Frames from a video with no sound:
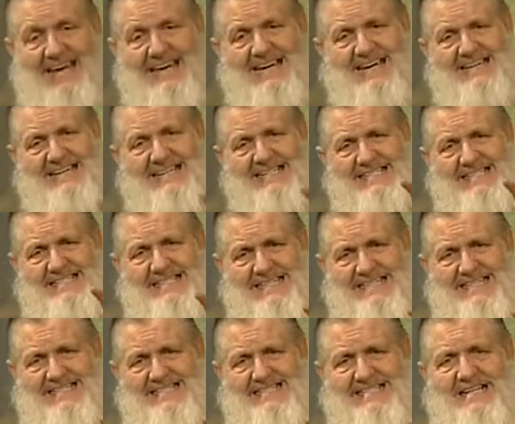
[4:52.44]
He
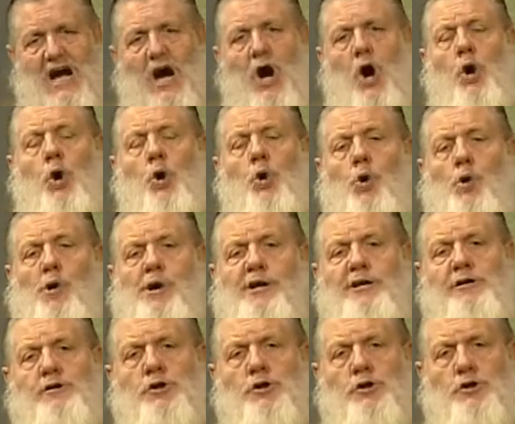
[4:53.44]
exists
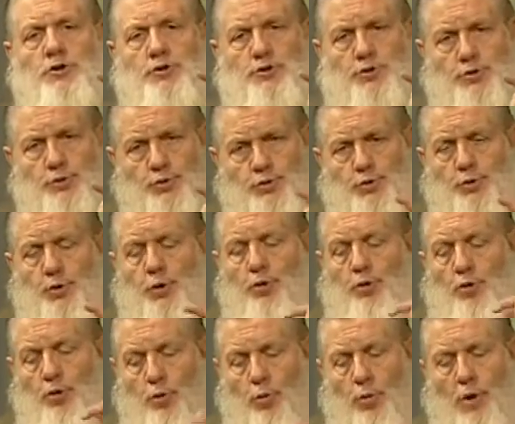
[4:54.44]
according to
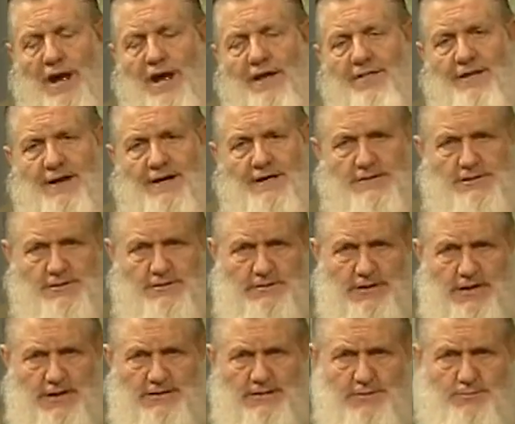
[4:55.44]
the way that it's
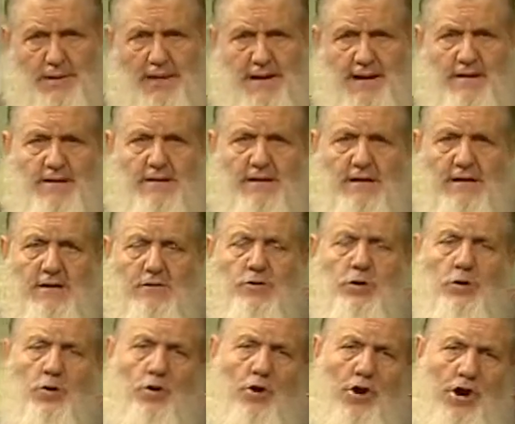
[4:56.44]
explained in
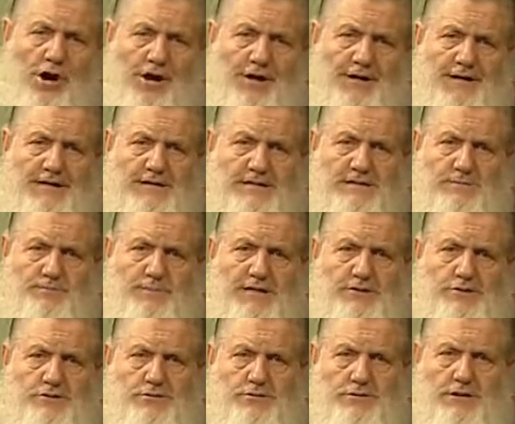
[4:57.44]
the Quran, His
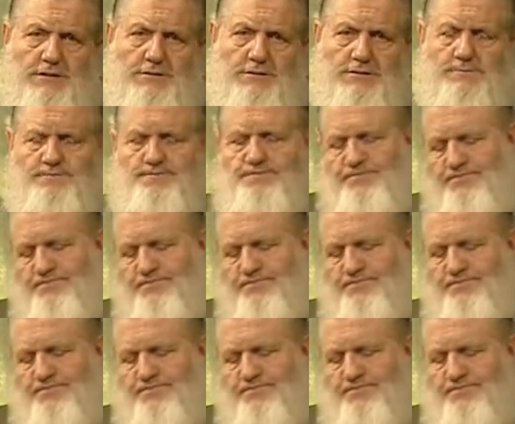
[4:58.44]
speech to us.